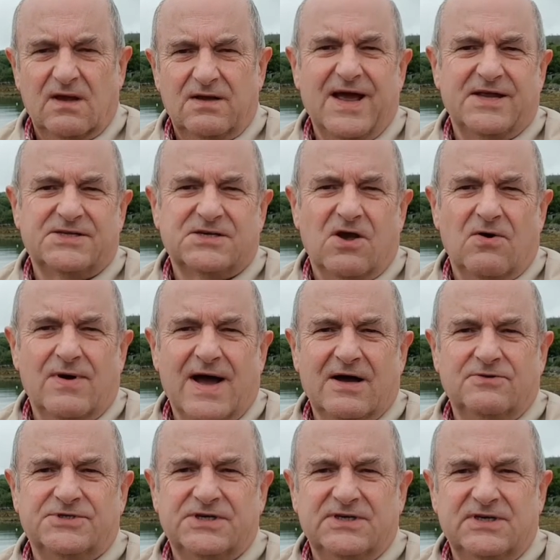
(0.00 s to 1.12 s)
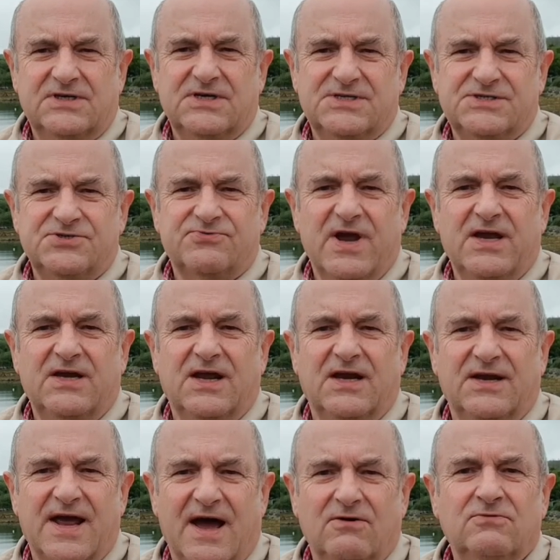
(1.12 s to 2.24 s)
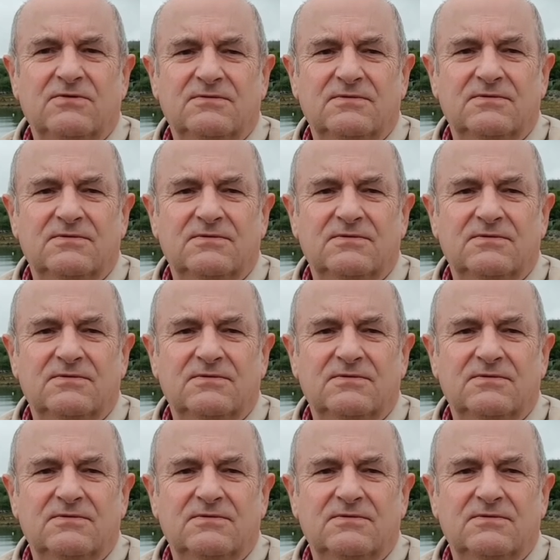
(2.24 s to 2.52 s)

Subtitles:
Let's go out. It isn't raining now.